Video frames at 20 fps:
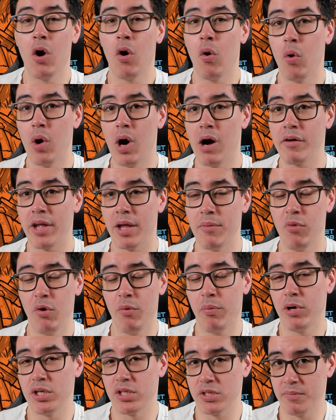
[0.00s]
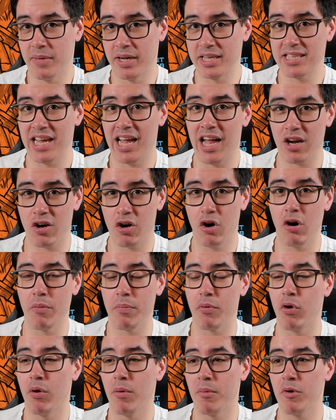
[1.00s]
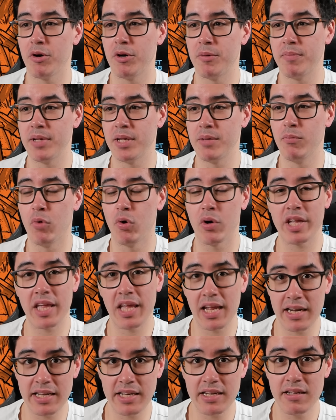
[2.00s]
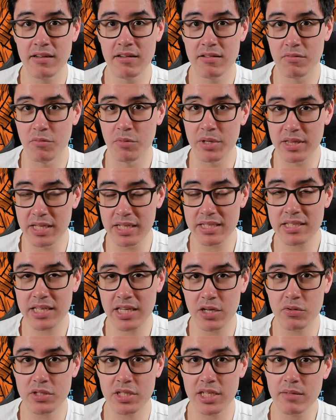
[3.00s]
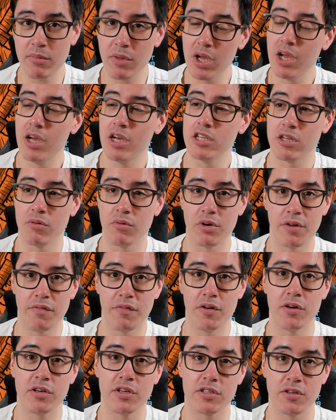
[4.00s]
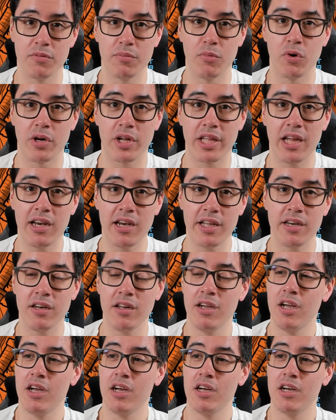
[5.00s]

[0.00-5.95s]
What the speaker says: or I'll get more points on my tac op, or I'm going to be more killy with this kill team, so I'm going to focus on more killing.